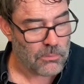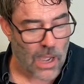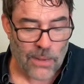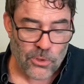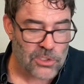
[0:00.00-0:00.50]

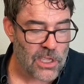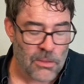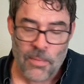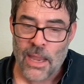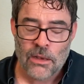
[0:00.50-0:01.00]
I would say the
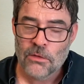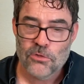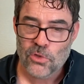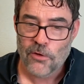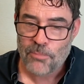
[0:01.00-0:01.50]
main
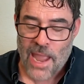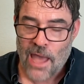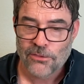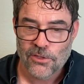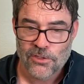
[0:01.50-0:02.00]
sort of
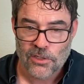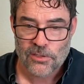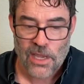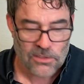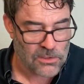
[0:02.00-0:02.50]
path to
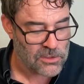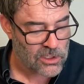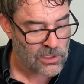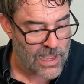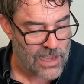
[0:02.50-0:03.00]
success in this
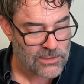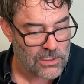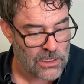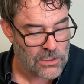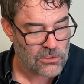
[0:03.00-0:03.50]
class
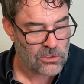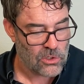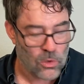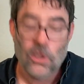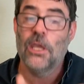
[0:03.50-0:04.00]
is
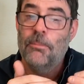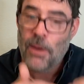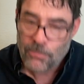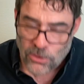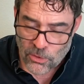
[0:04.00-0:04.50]
to keep
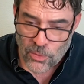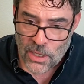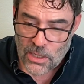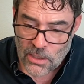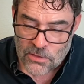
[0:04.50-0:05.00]
up with the
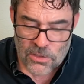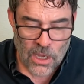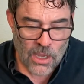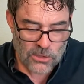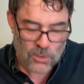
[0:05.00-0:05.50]
readings,
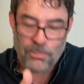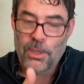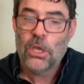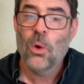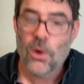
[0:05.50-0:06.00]
to
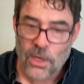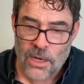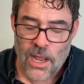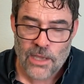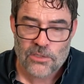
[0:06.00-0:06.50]
be
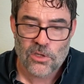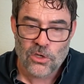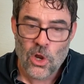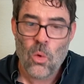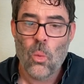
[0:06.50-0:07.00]
organized, to
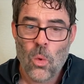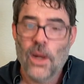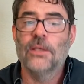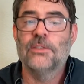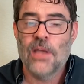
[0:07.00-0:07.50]
know
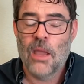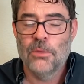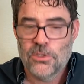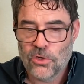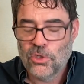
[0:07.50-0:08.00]
what
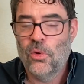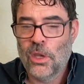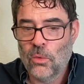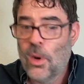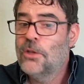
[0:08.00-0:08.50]
assignments you're doing
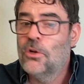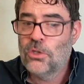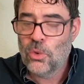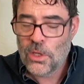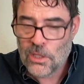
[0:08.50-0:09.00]
and when you're
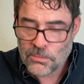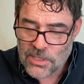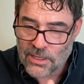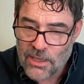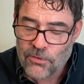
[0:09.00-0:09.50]
doing them, to
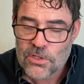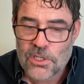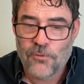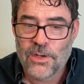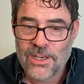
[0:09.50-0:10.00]
give
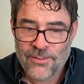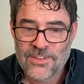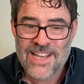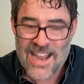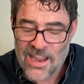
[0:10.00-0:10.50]
yourself enough
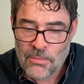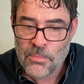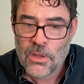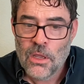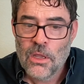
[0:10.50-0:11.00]
time.